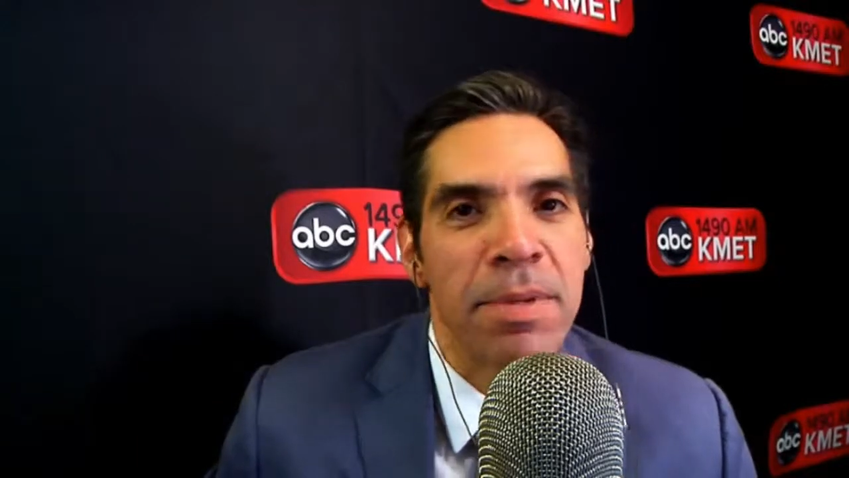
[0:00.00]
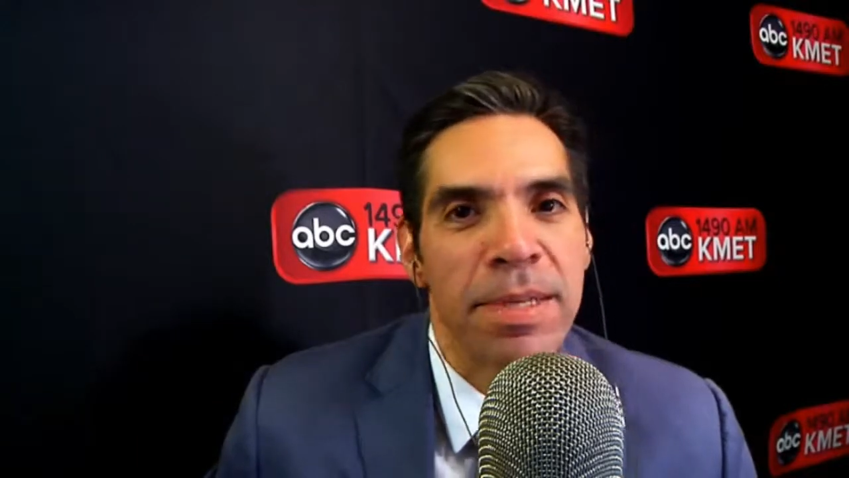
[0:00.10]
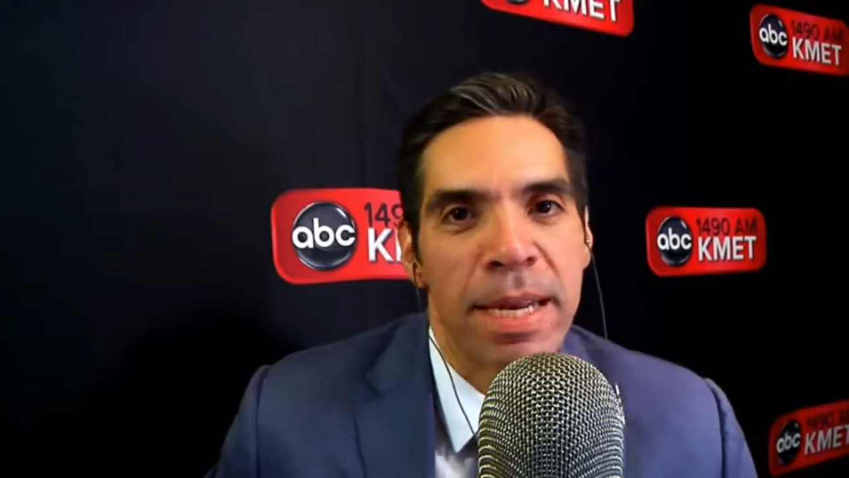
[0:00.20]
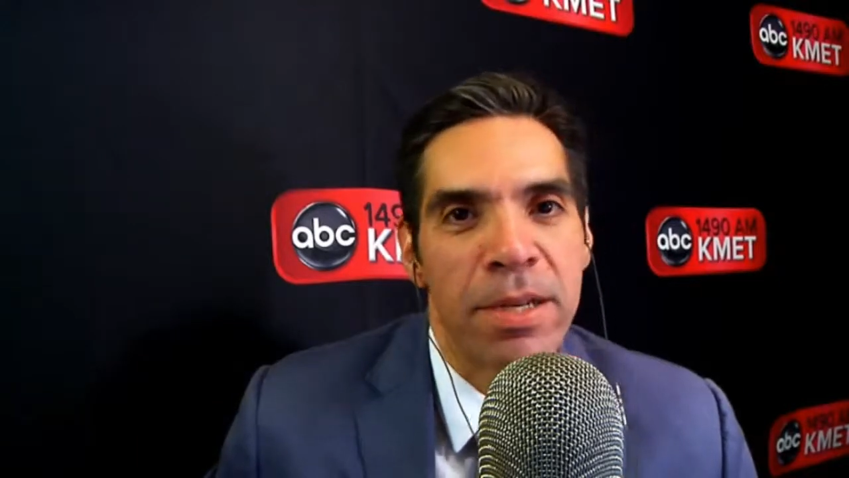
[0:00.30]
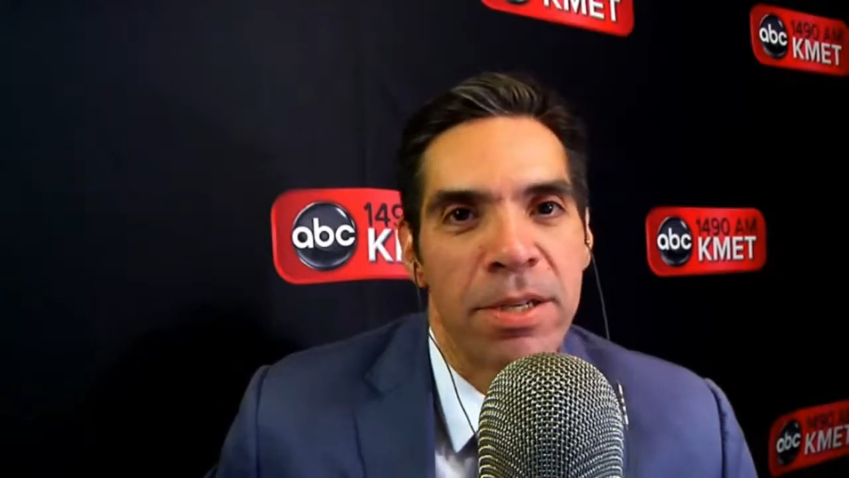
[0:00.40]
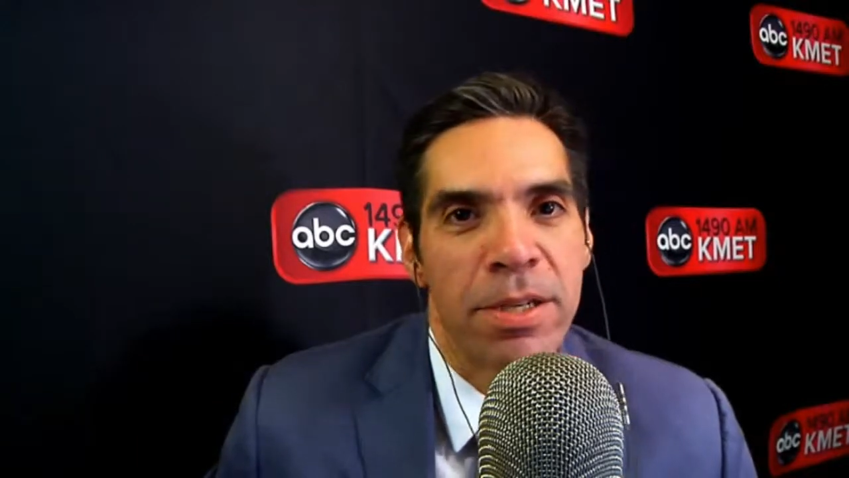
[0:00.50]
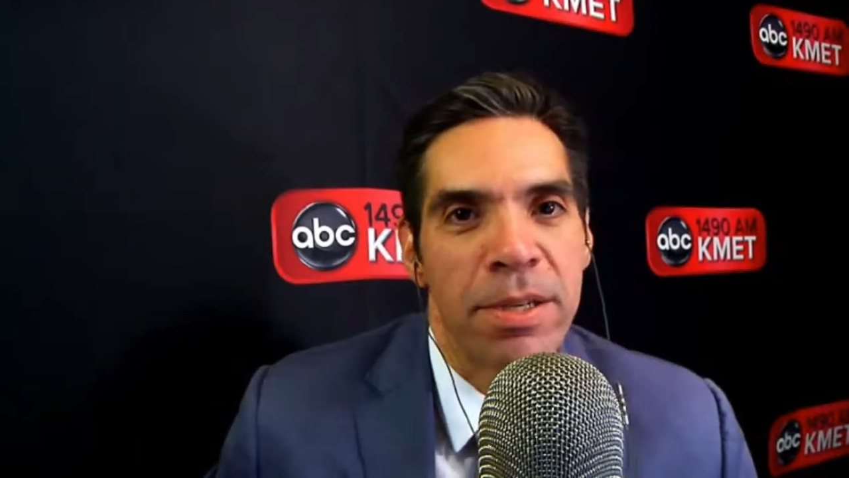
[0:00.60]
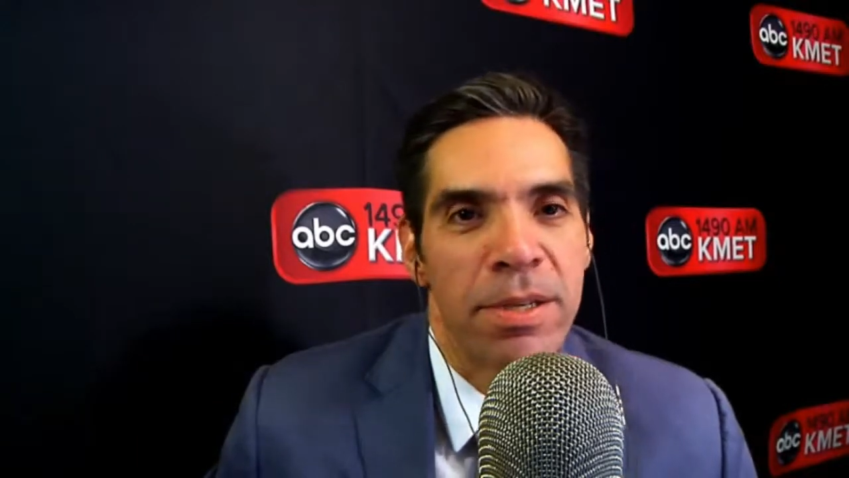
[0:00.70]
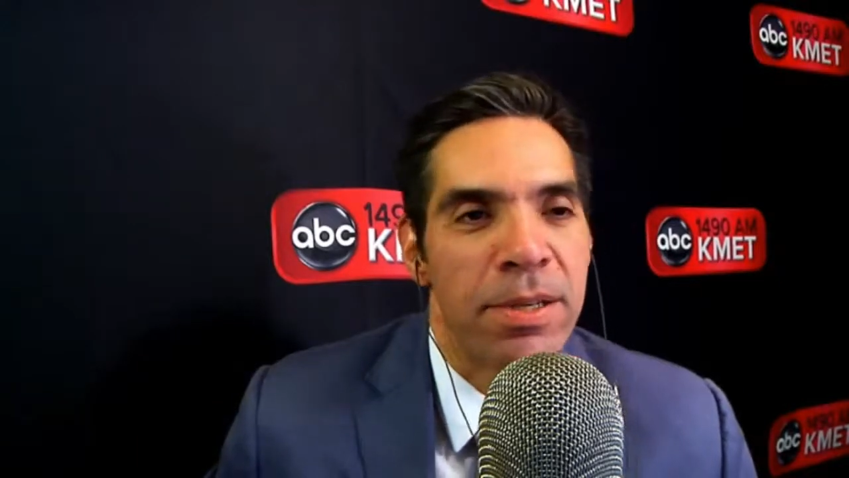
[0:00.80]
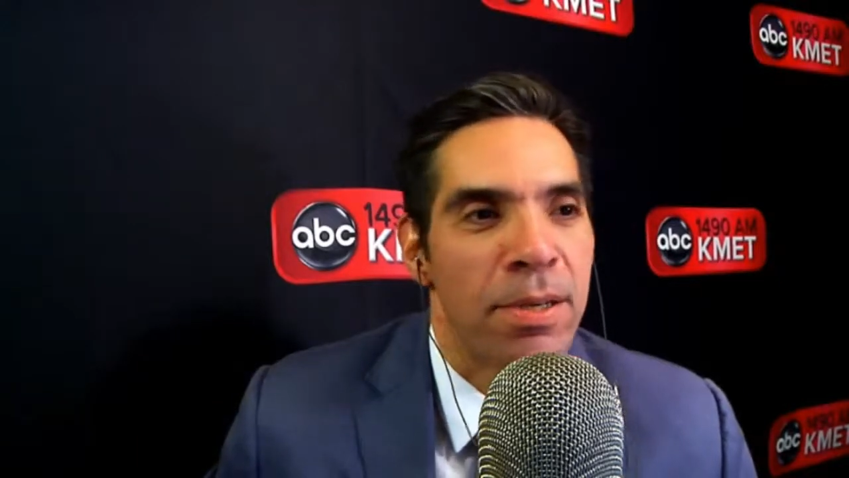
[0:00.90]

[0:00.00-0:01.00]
station,